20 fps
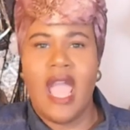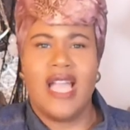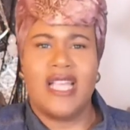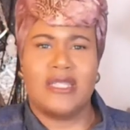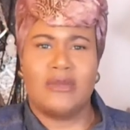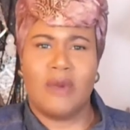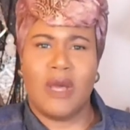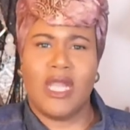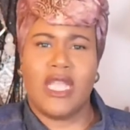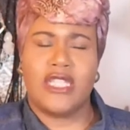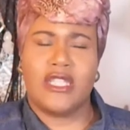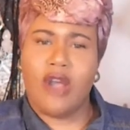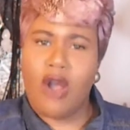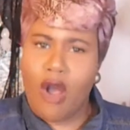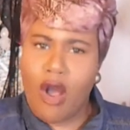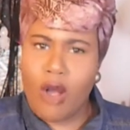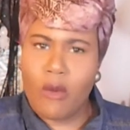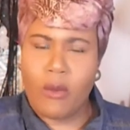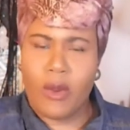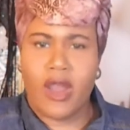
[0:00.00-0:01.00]
as well as
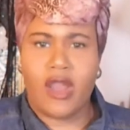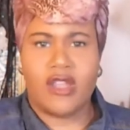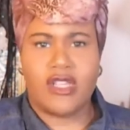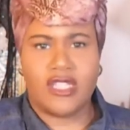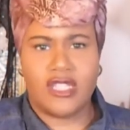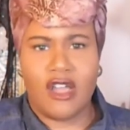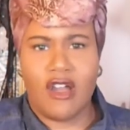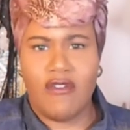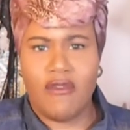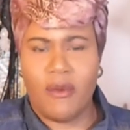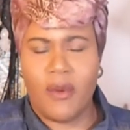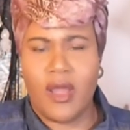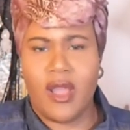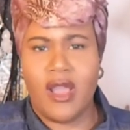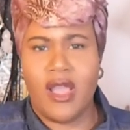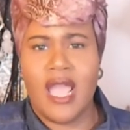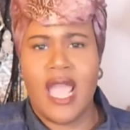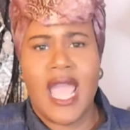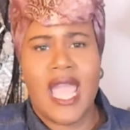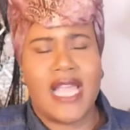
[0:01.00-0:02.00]
hardware and
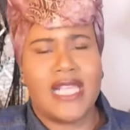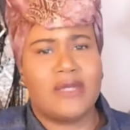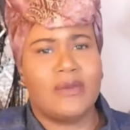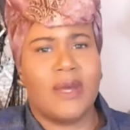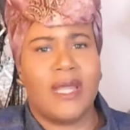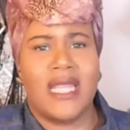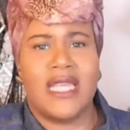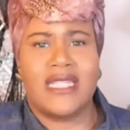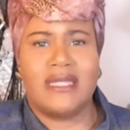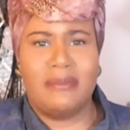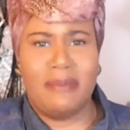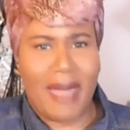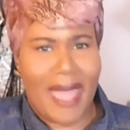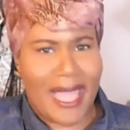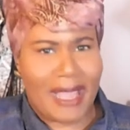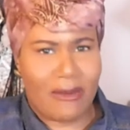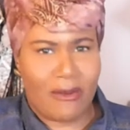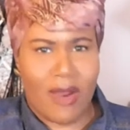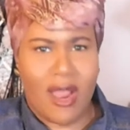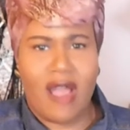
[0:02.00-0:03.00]
software, as well as
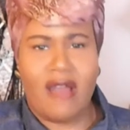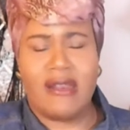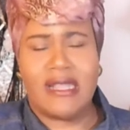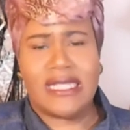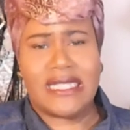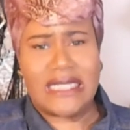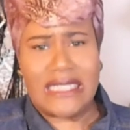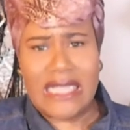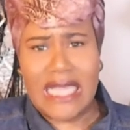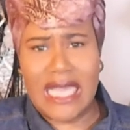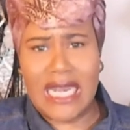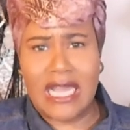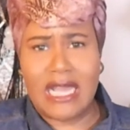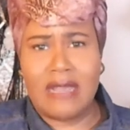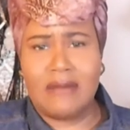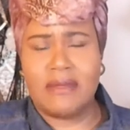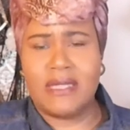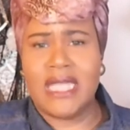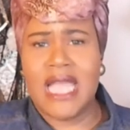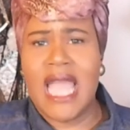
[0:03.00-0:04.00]
background and
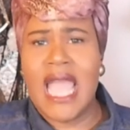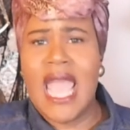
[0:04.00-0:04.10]
setups,